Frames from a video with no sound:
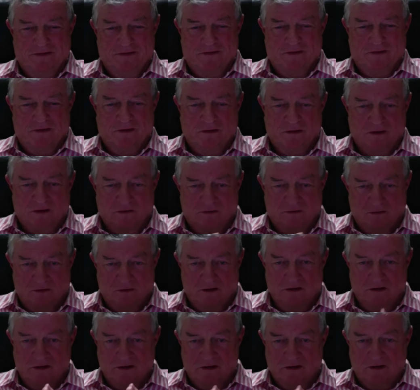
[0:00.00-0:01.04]
I
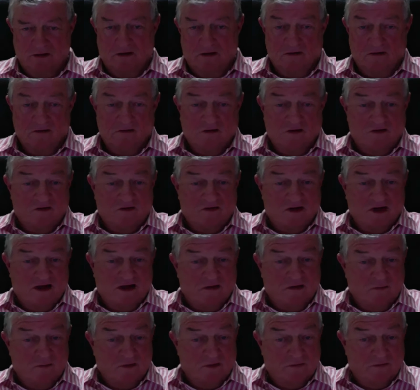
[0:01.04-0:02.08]
really, because I'd
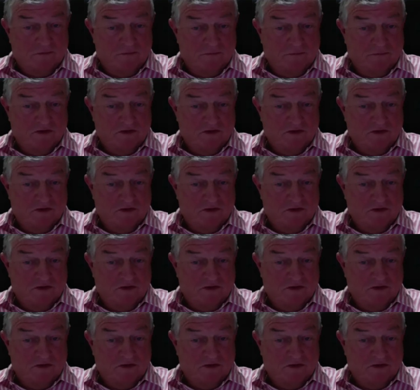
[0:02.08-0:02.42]
started a